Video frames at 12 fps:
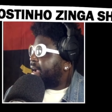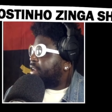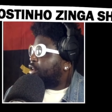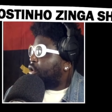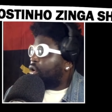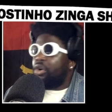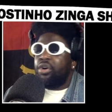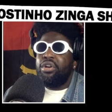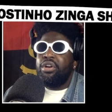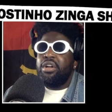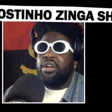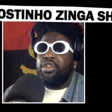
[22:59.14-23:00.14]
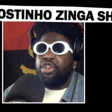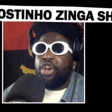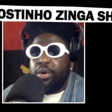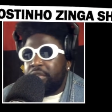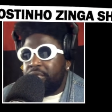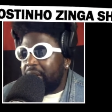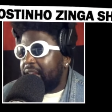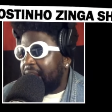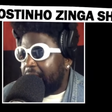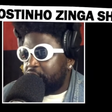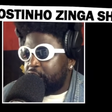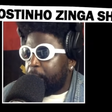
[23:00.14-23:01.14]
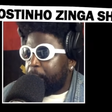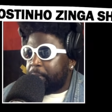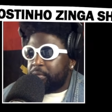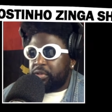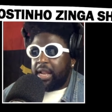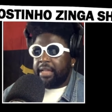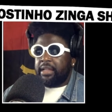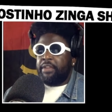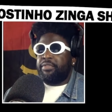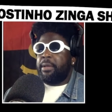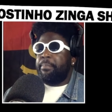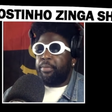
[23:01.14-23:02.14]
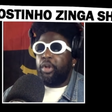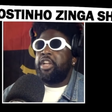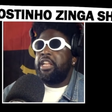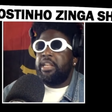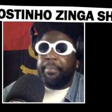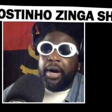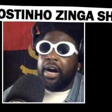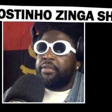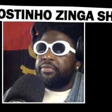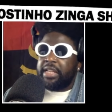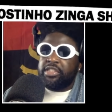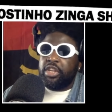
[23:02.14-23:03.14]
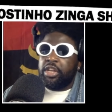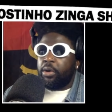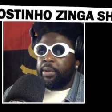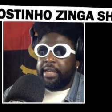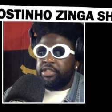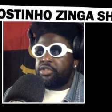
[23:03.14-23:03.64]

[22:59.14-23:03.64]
law you're only really allowed to tell people to like if they're blocking the path that's going into